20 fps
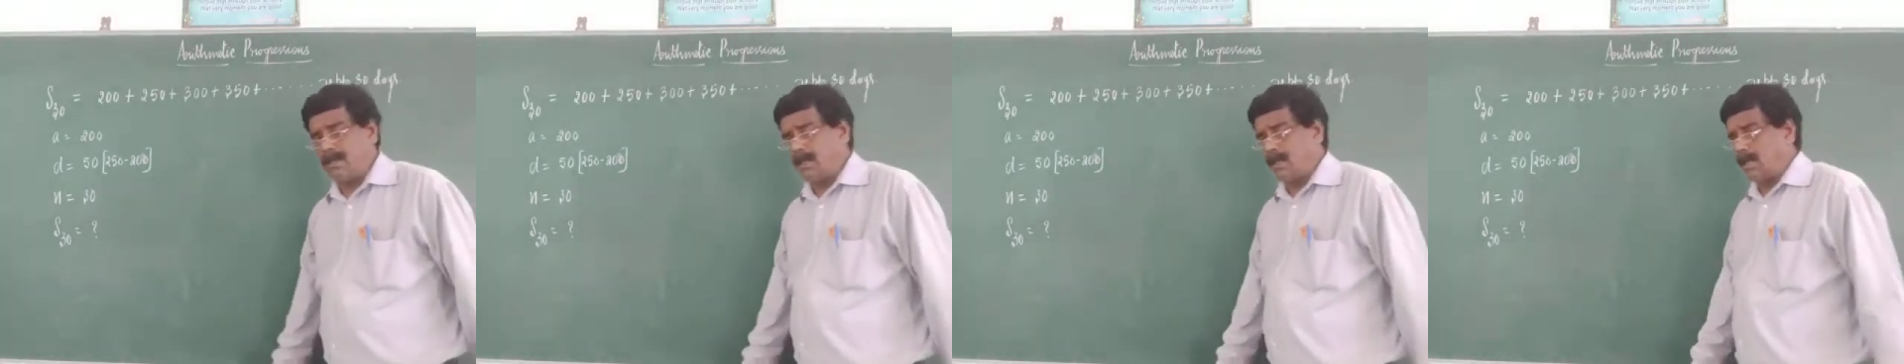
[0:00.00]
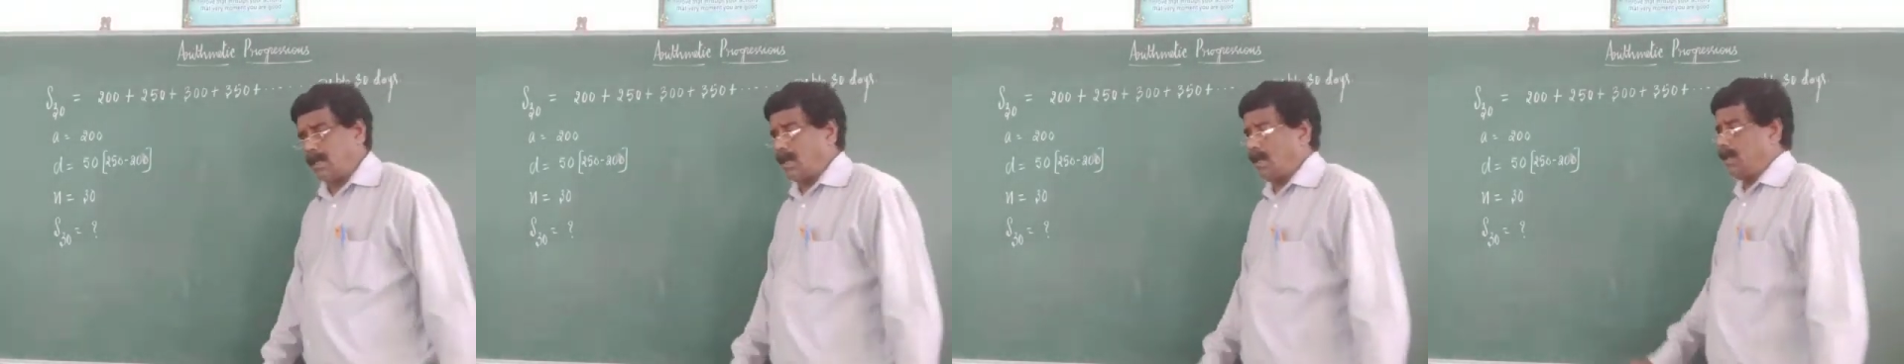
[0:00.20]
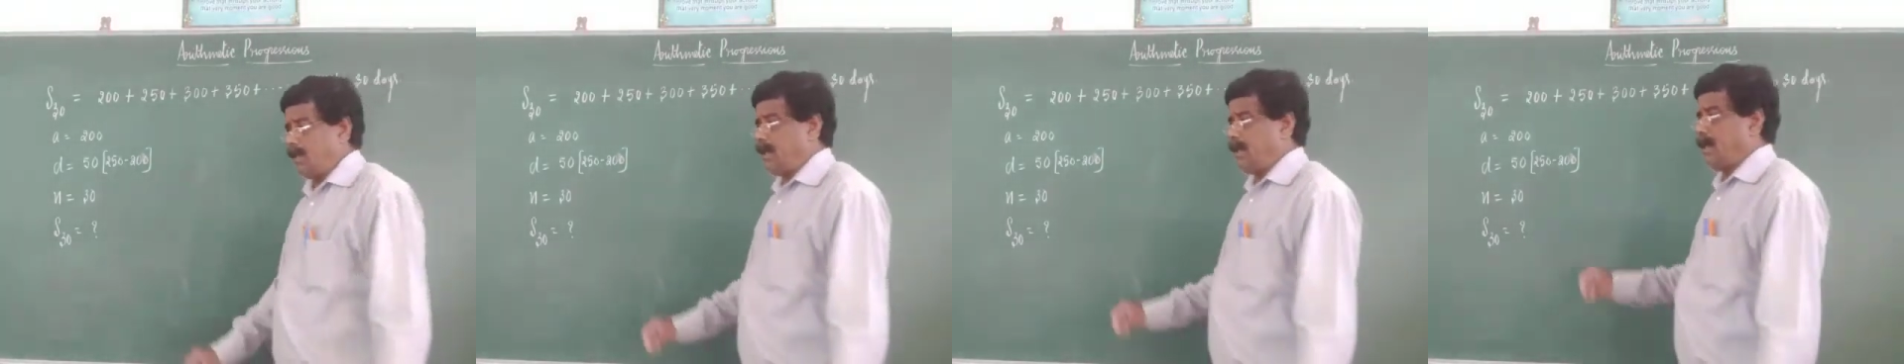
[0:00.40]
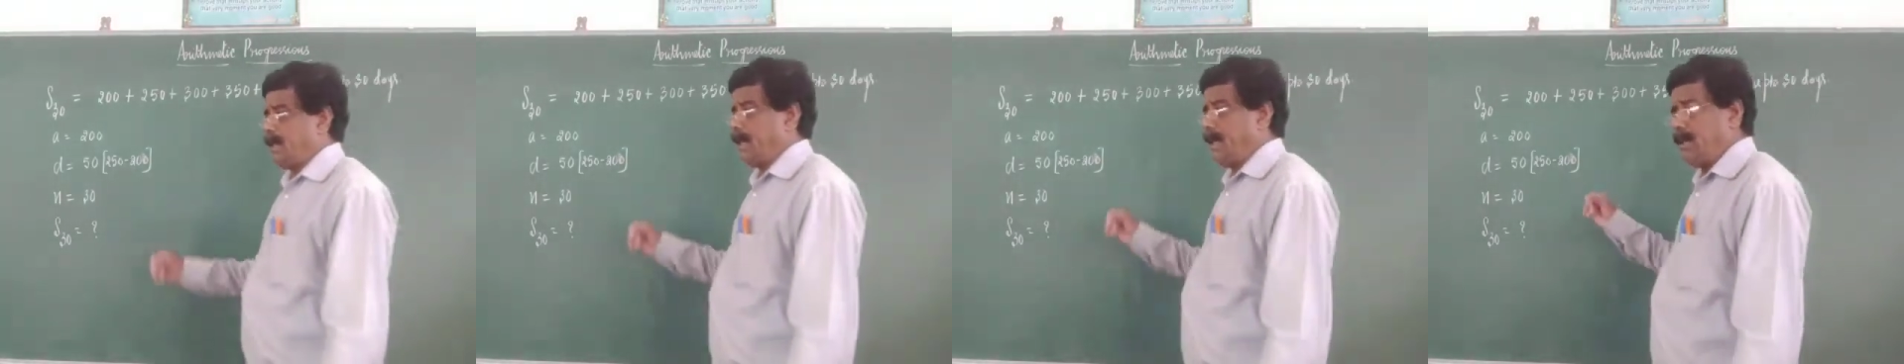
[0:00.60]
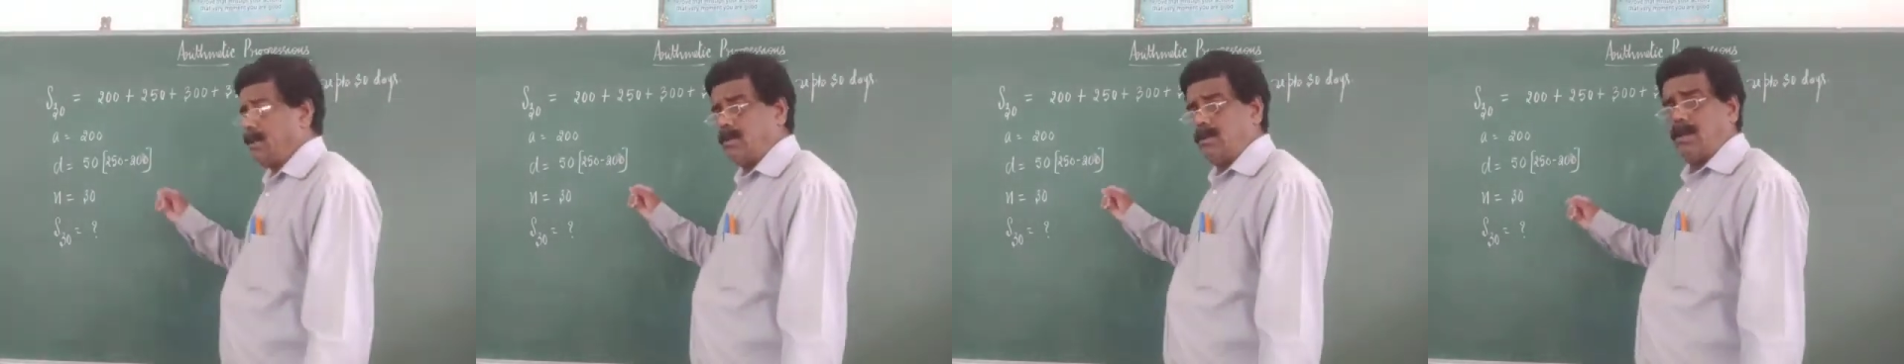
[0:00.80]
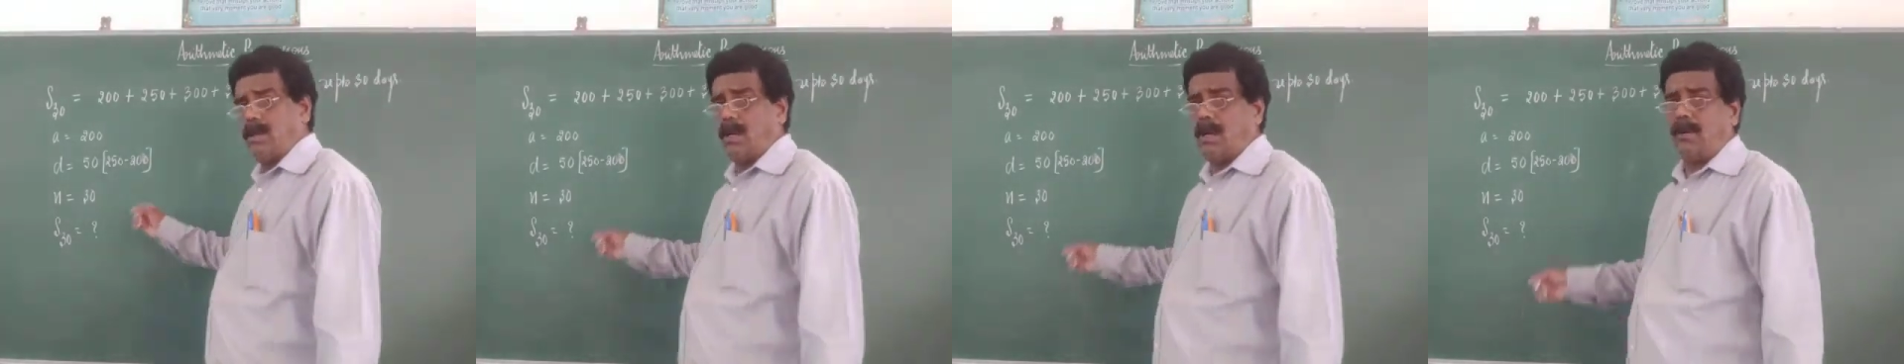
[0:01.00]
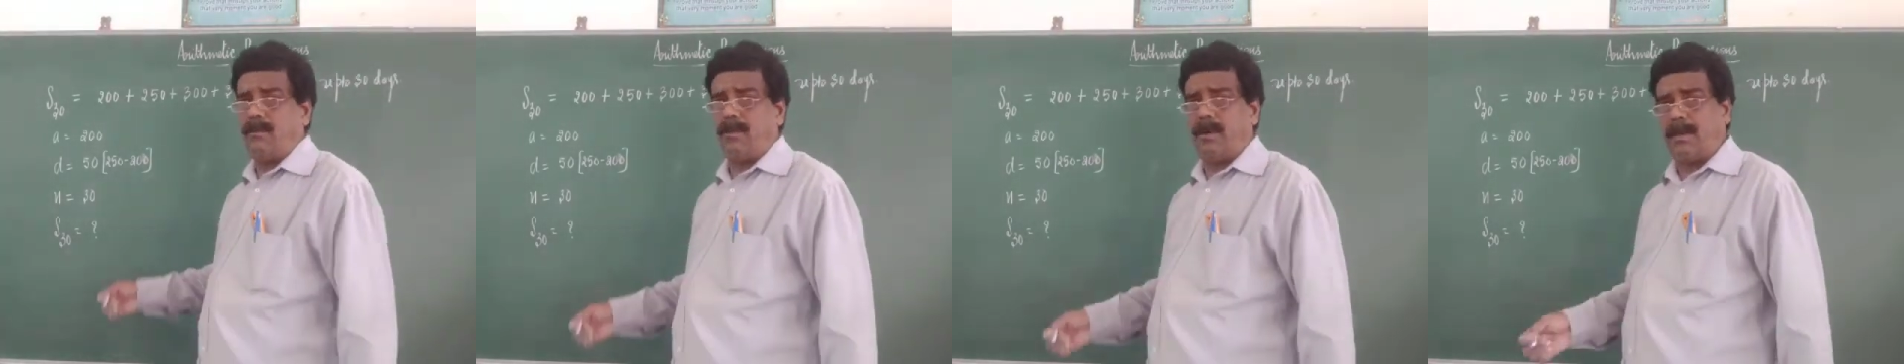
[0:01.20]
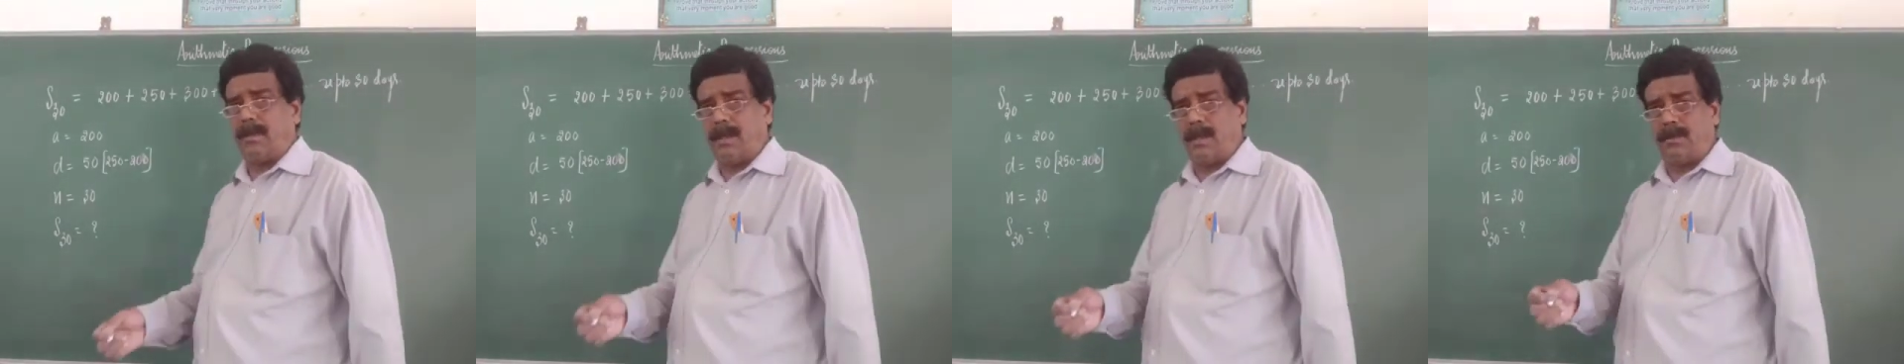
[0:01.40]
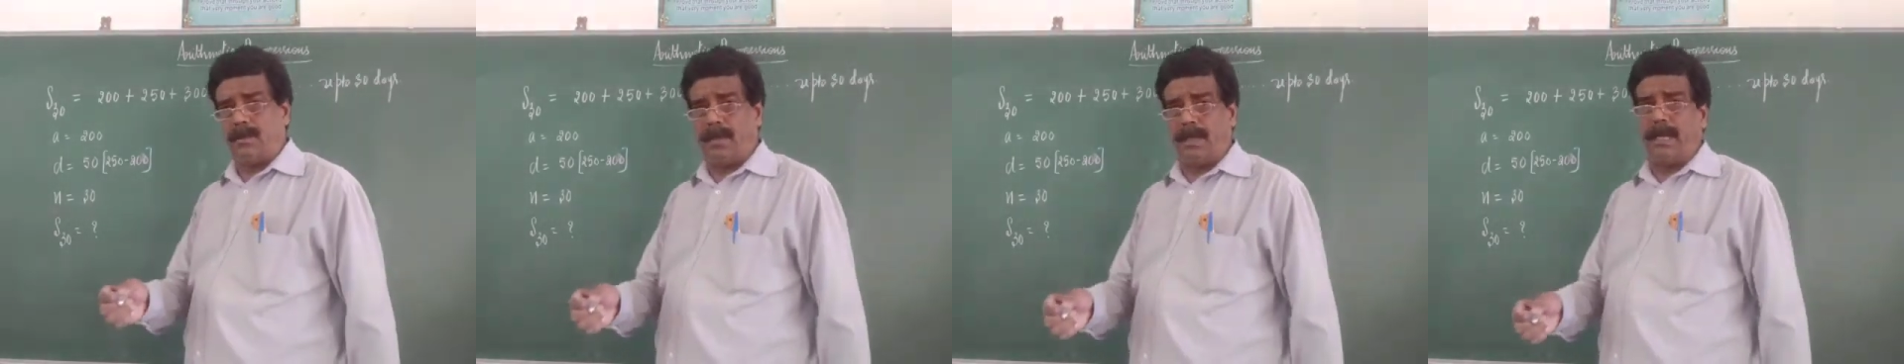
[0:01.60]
or you can write down the long formula only.